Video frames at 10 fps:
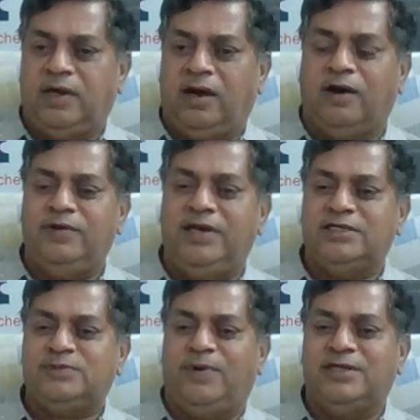How it
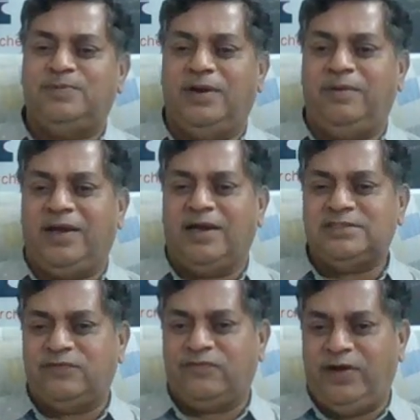is possible? Because
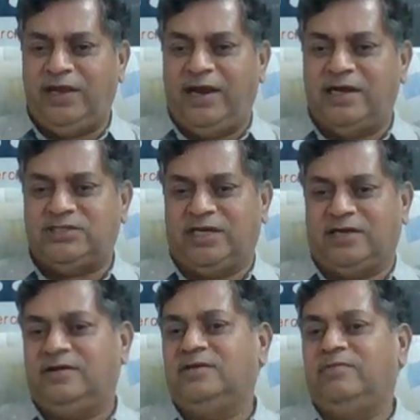of queen e8 check
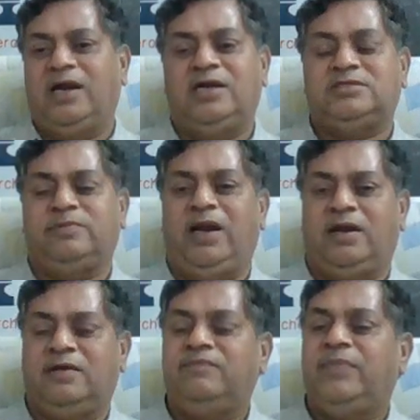and its mate.
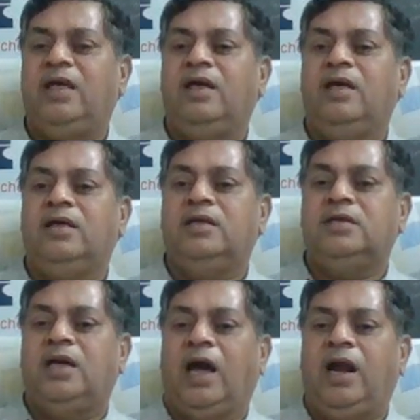
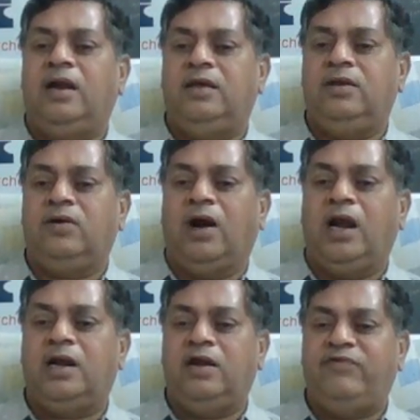And you
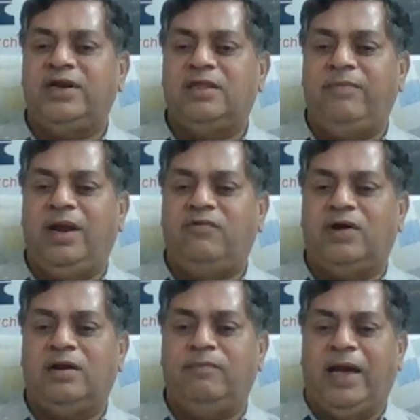can't defend the mate
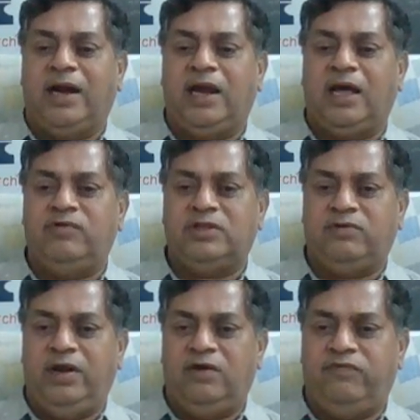on back rank with
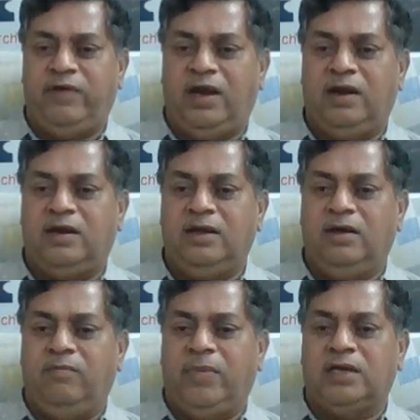queen f8
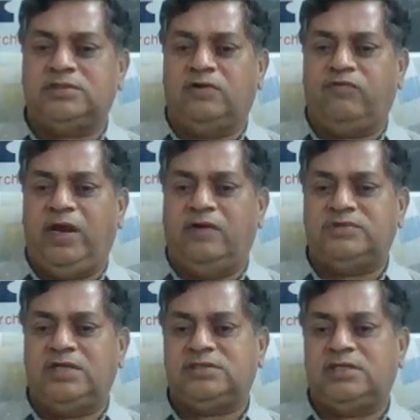because of queen
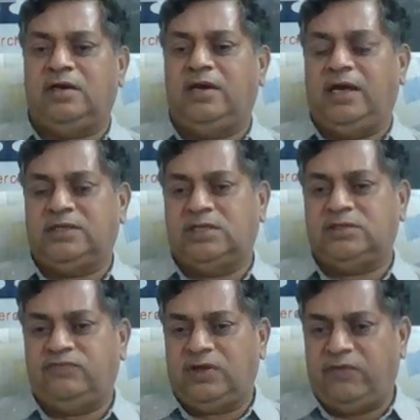f6 exchange
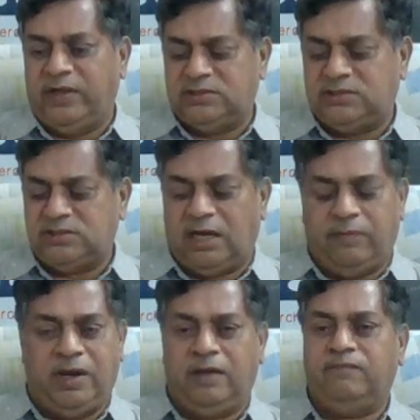of the queens is happening.